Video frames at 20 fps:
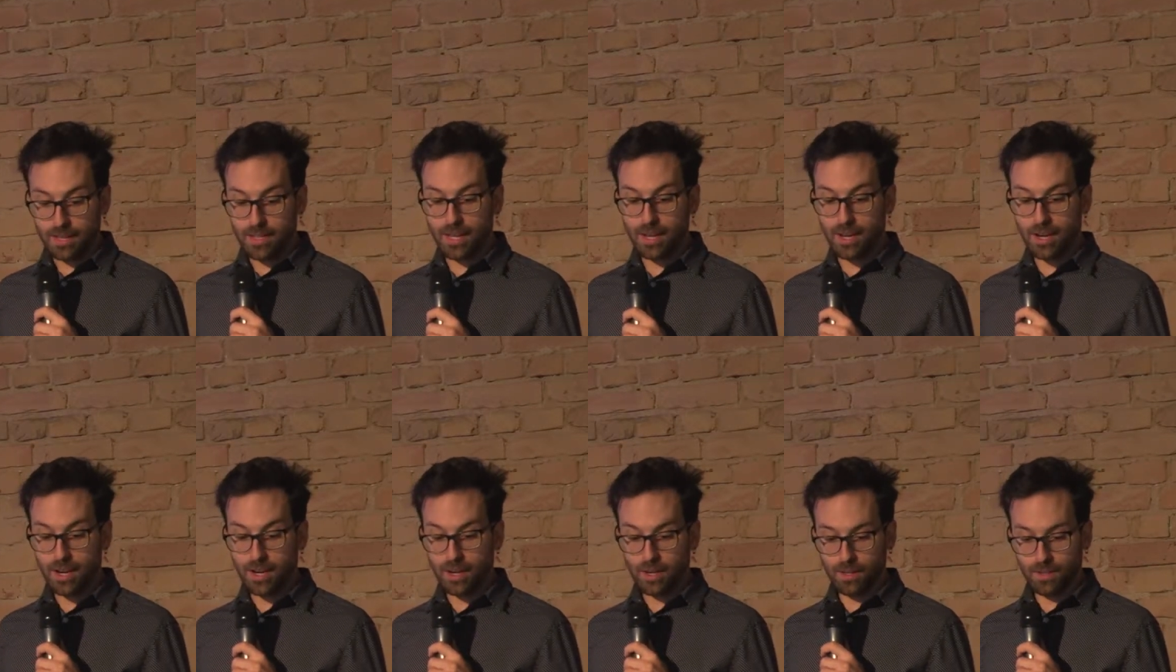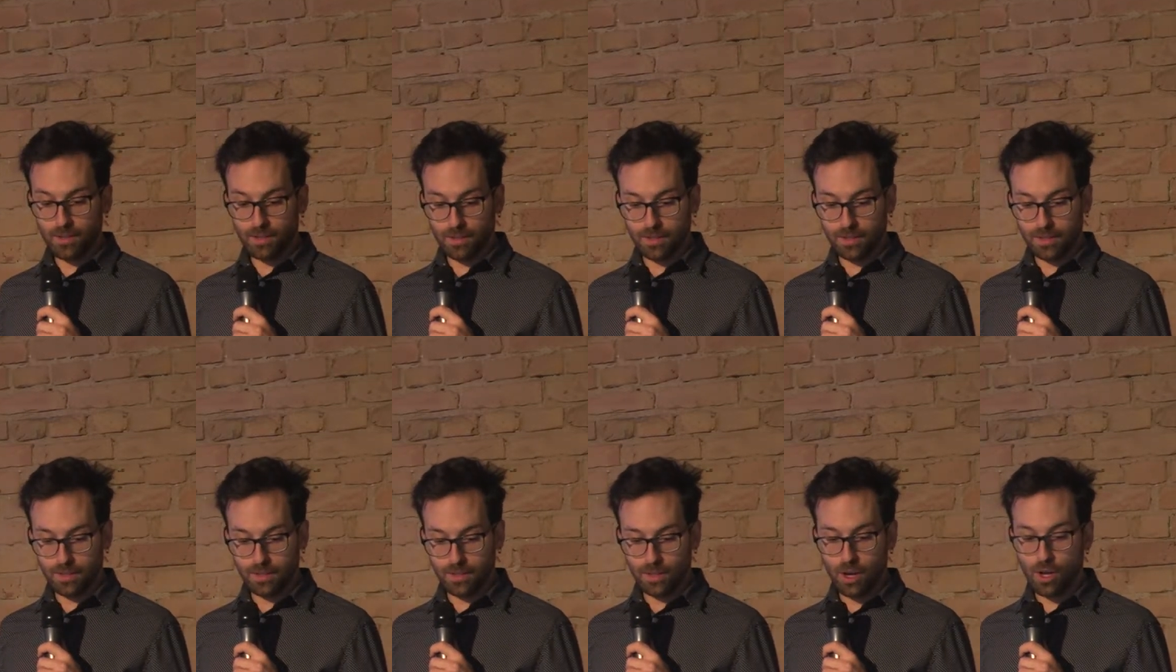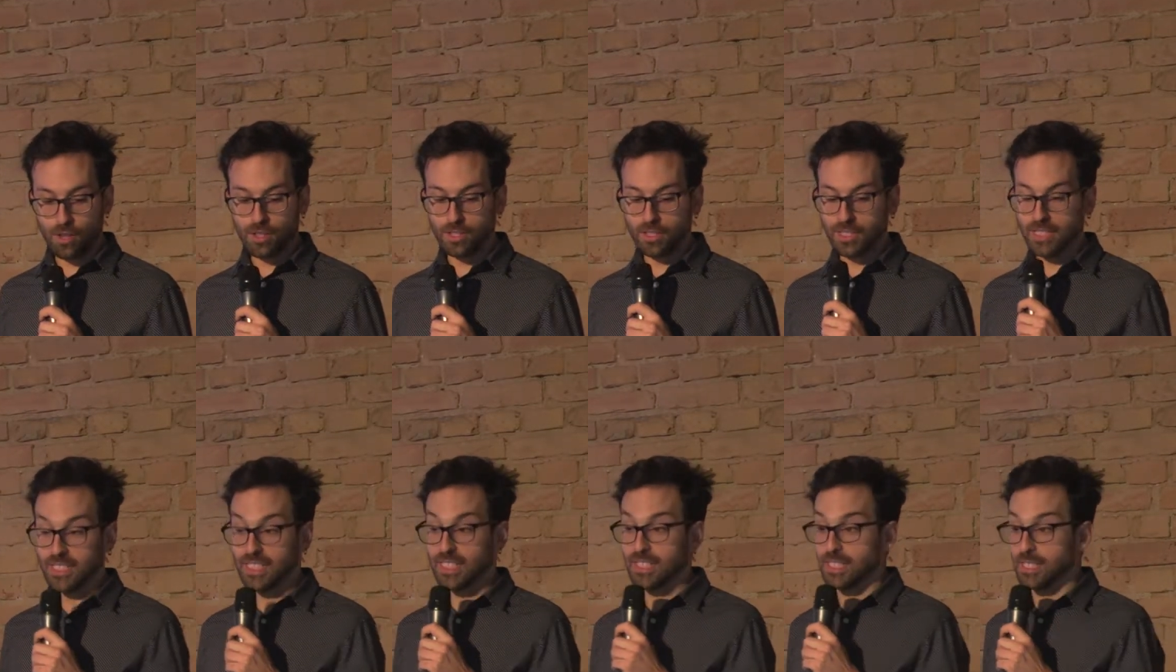There are other
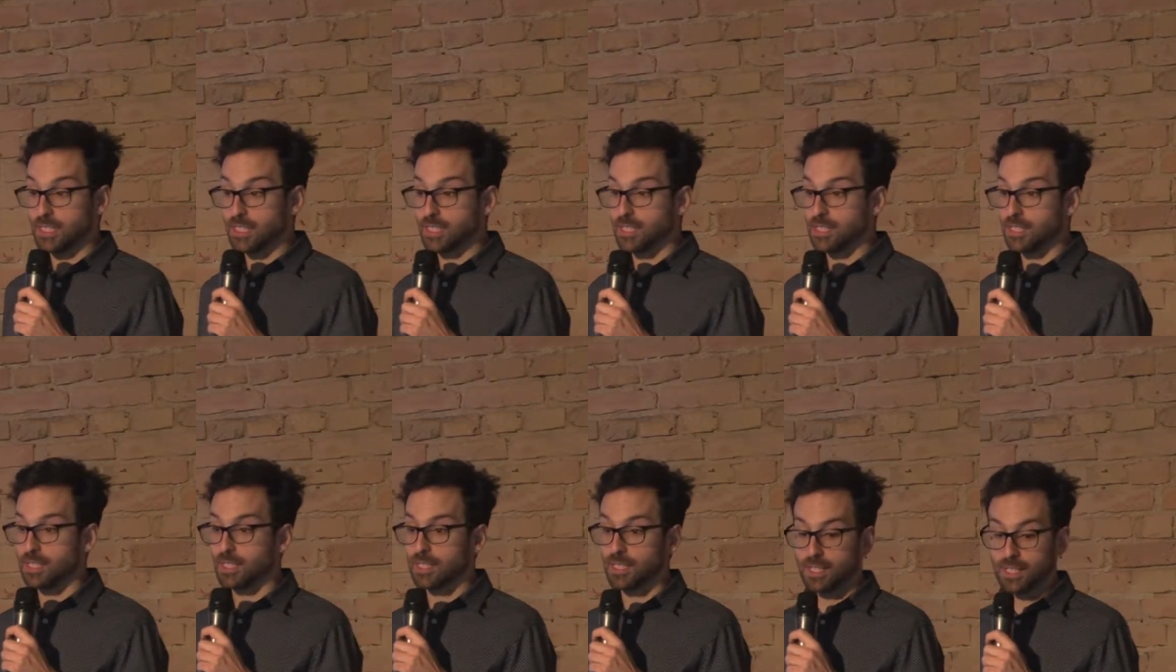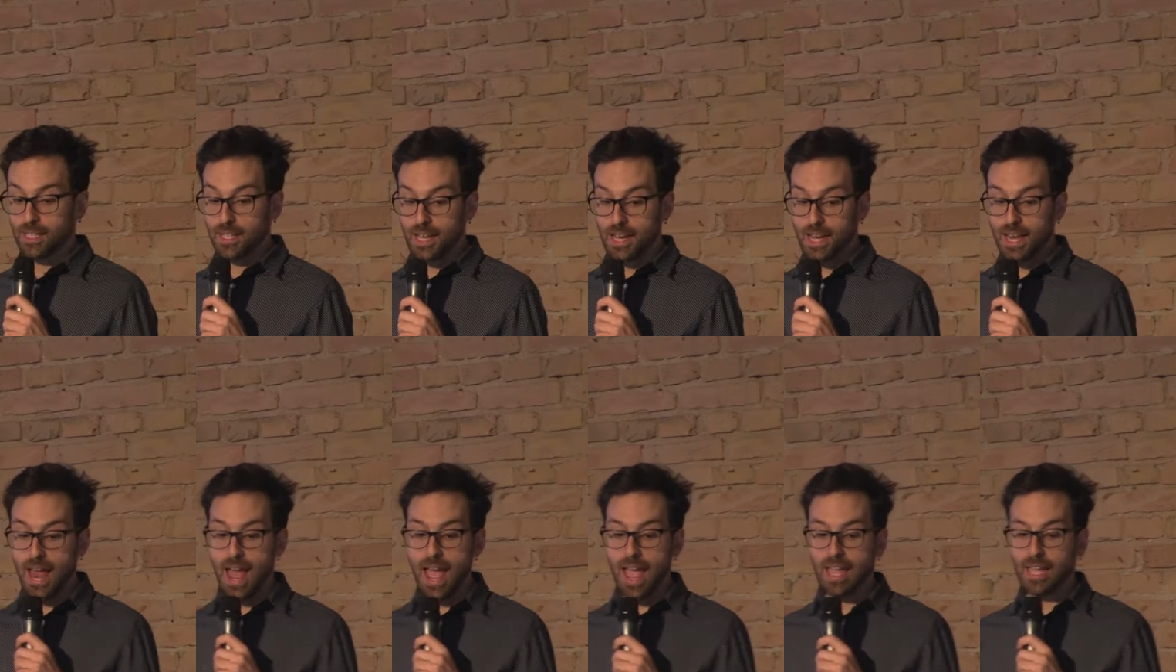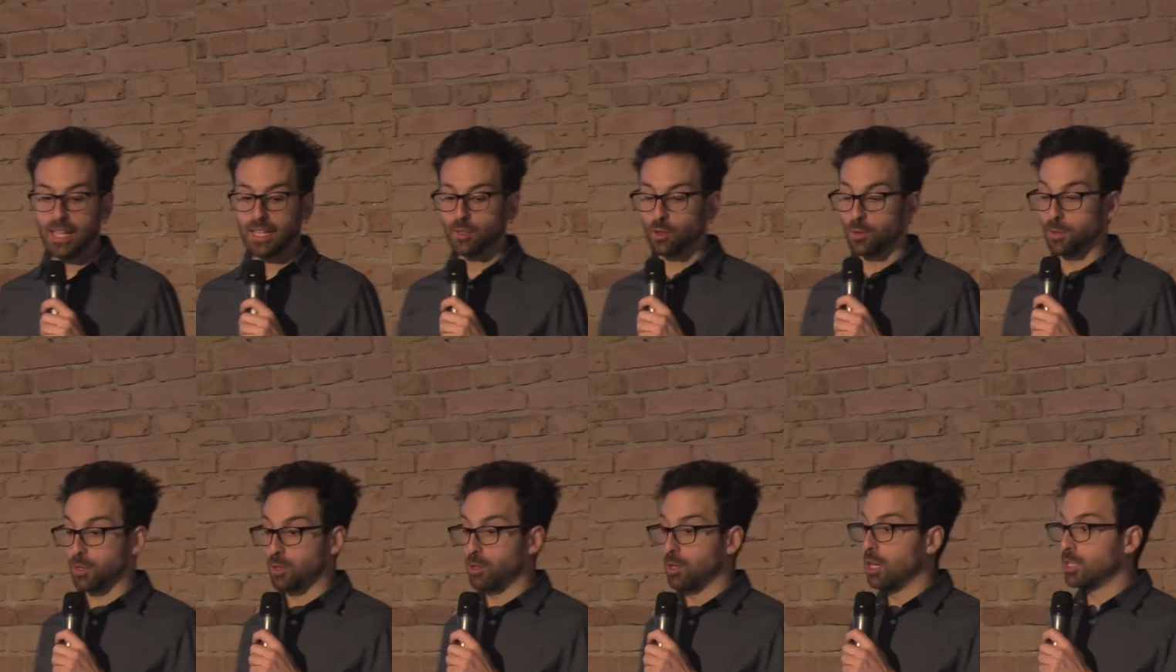diseases like
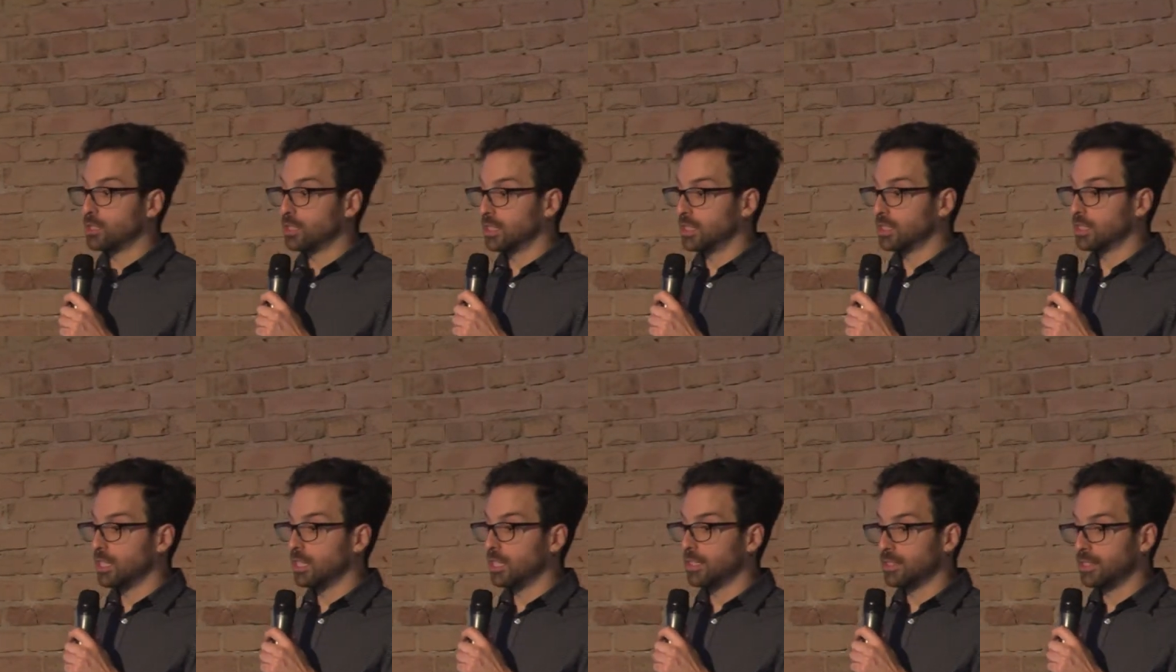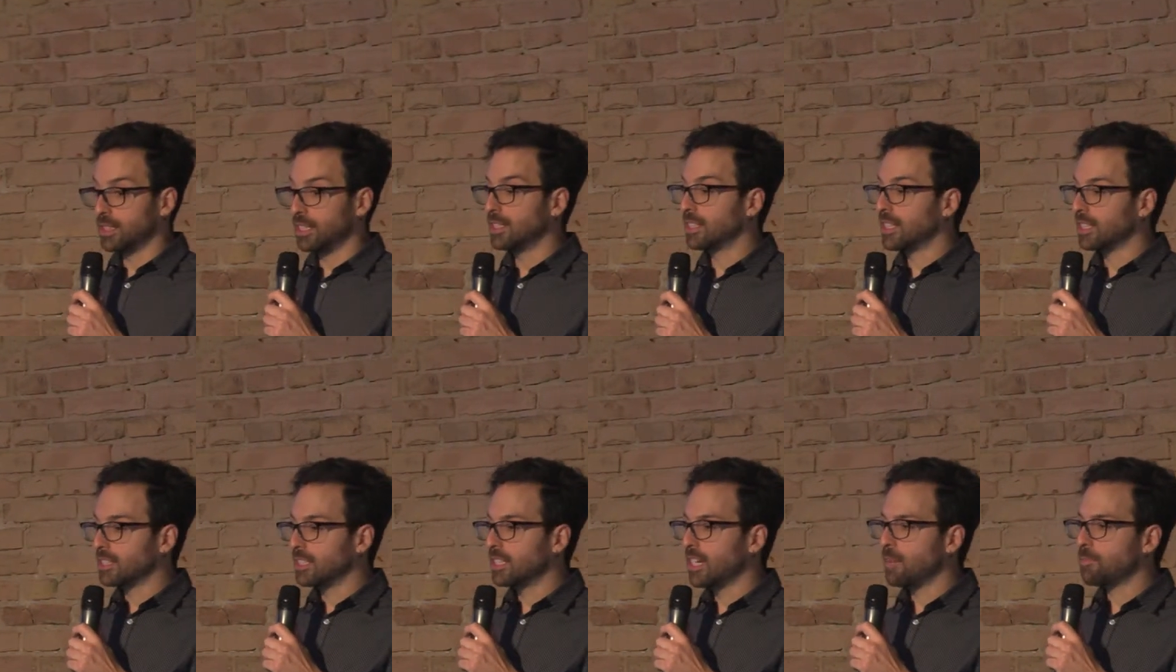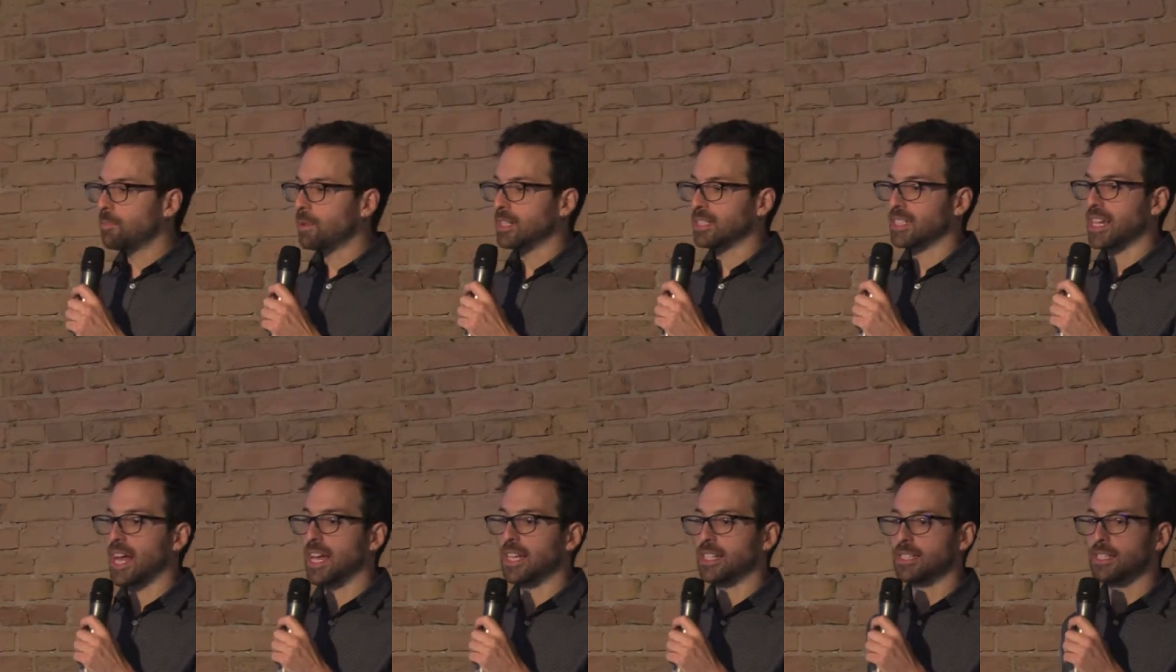tuberculosis and intestinal
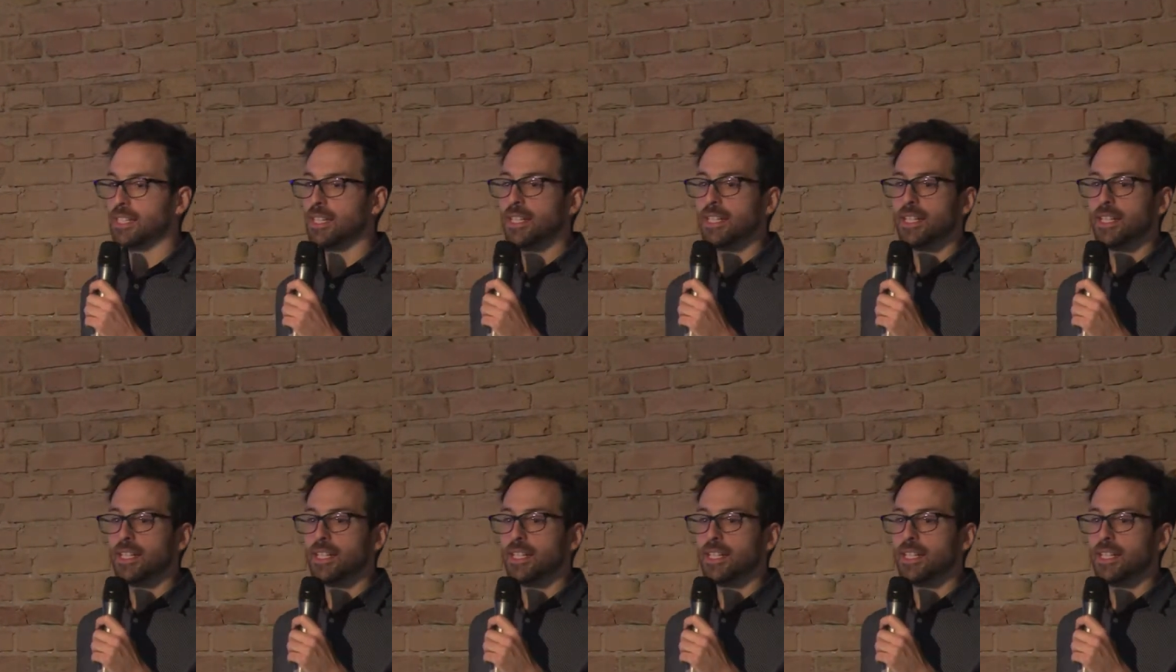parasites,